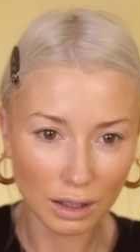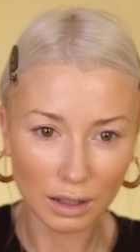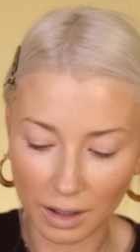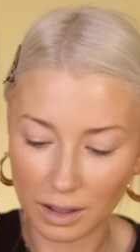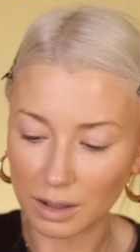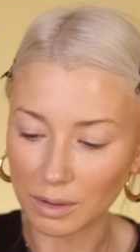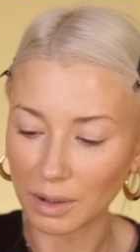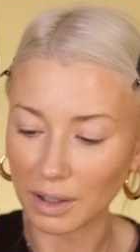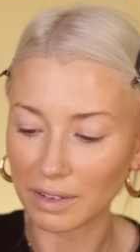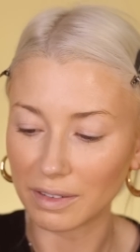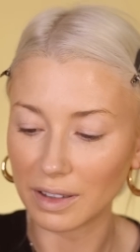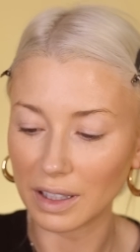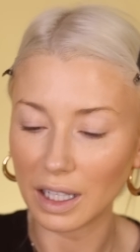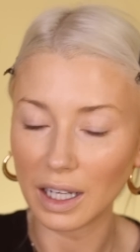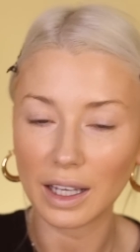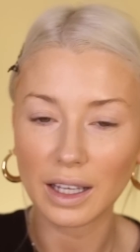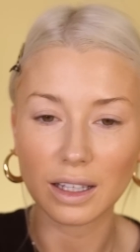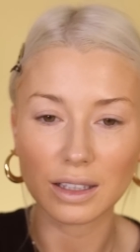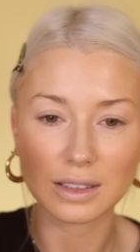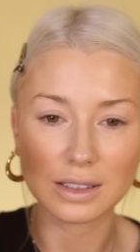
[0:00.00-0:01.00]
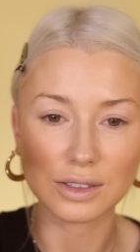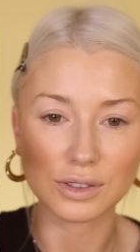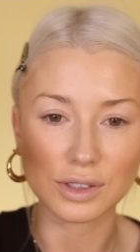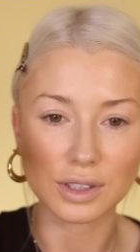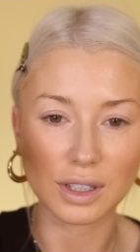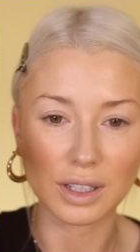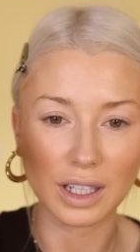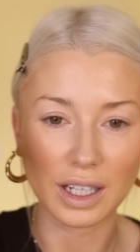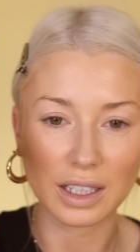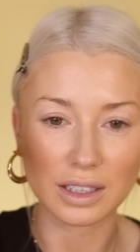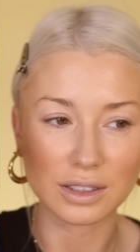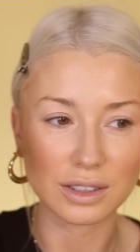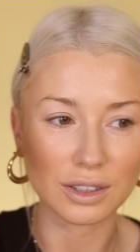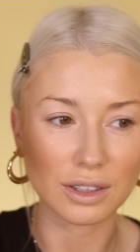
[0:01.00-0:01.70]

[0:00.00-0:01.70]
Although I feel like it's just gonna get